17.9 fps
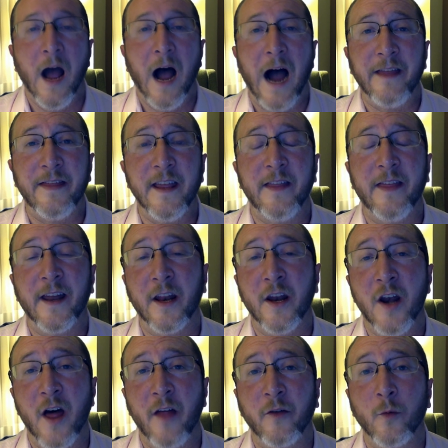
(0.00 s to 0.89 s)
I think that
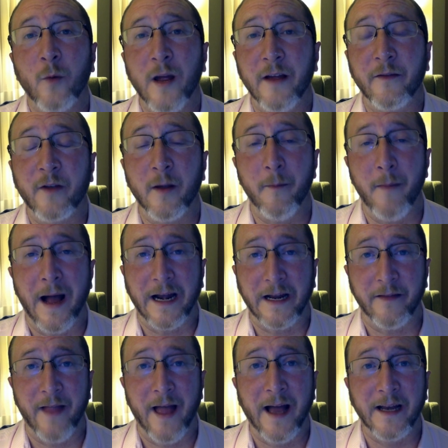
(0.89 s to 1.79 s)
another way of
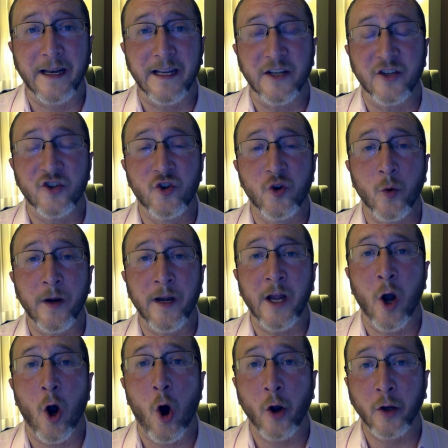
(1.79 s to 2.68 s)
combating that is
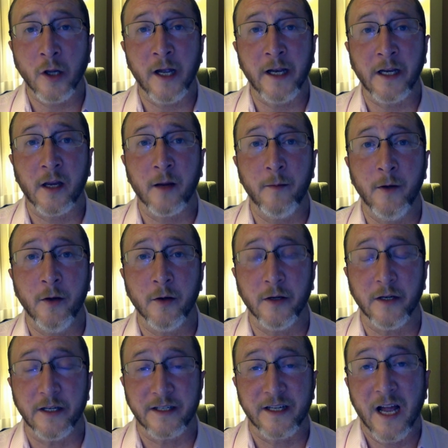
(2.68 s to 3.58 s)
joining online
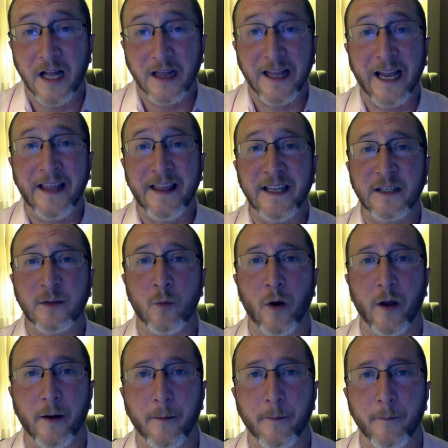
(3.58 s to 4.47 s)
communities like this
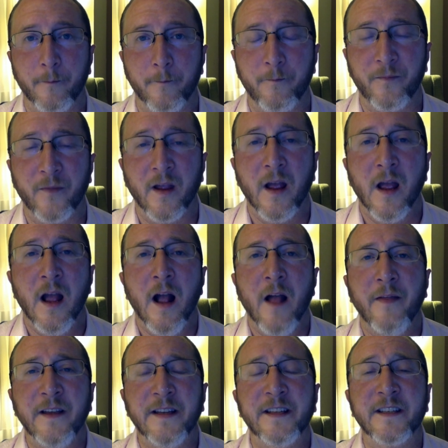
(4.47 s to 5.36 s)
one.
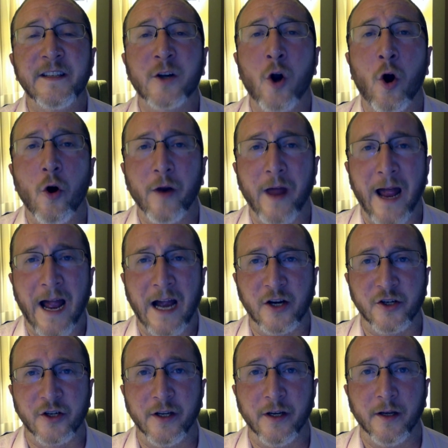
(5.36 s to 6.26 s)
This is a call to
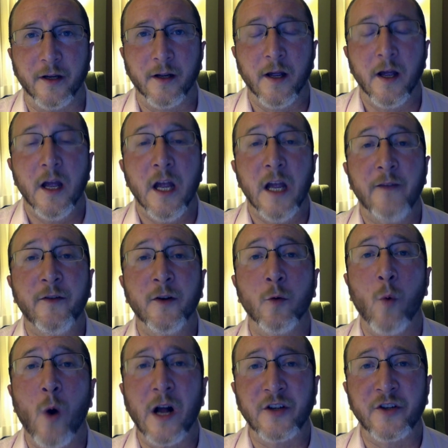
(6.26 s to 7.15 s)
action. If
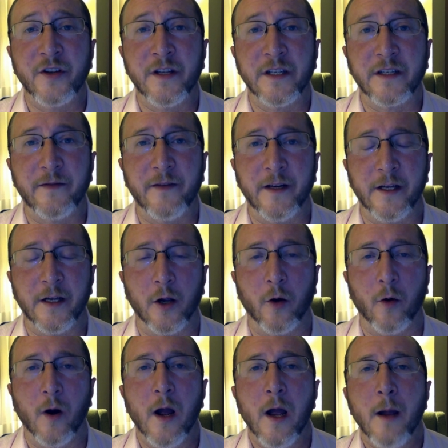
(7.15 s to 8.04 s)
you're watching this
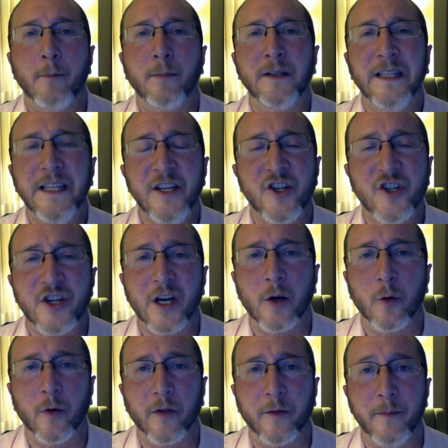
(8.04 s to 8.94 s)
video, please
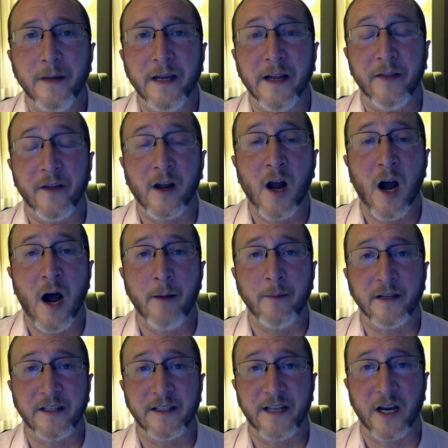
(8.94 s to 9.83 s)
share with me in the
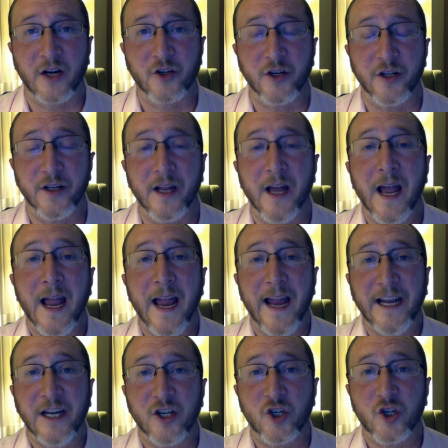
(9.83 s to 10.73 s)
comments section
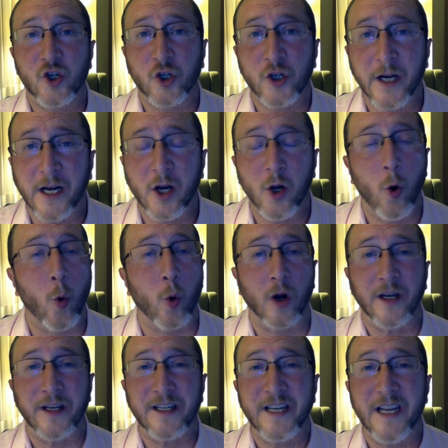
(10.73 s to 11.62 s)
a trick
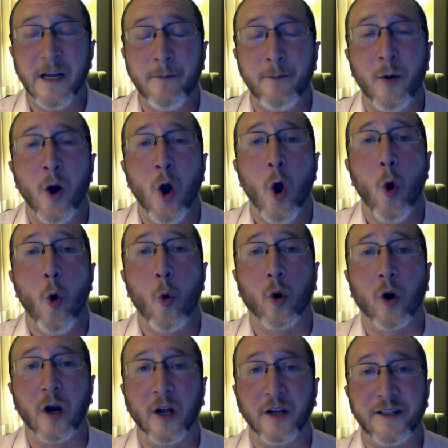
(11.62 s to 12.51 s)
or a tip
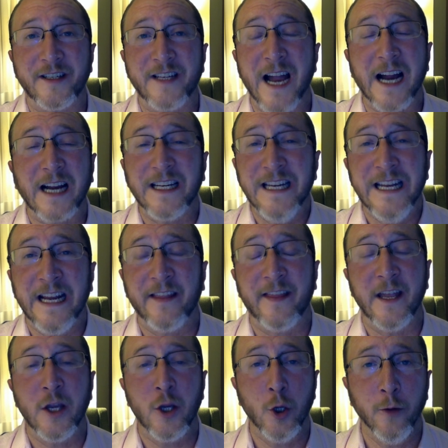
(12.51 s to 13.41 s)
or a technique
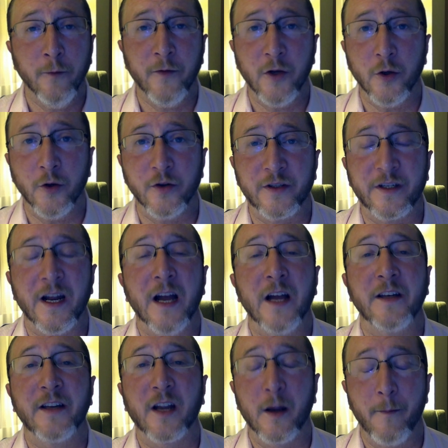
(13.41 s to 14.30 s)
that you've used
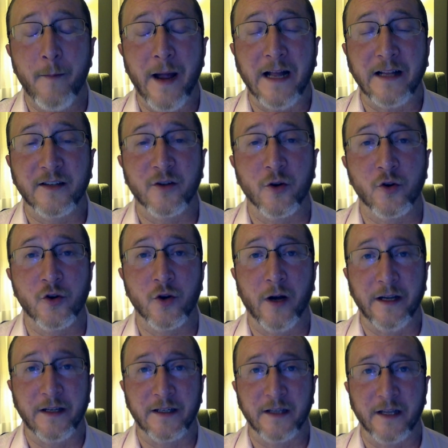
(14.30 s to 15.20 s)
to combat social
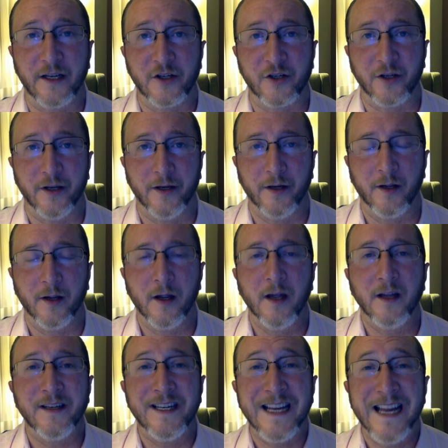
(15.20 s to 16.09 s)
isolation.
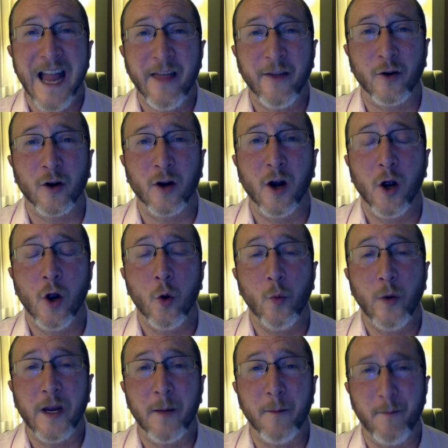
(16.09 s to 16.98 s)
Together,
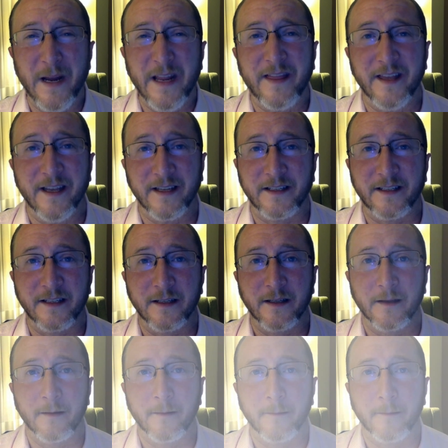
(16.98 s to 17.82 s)
we can beat this.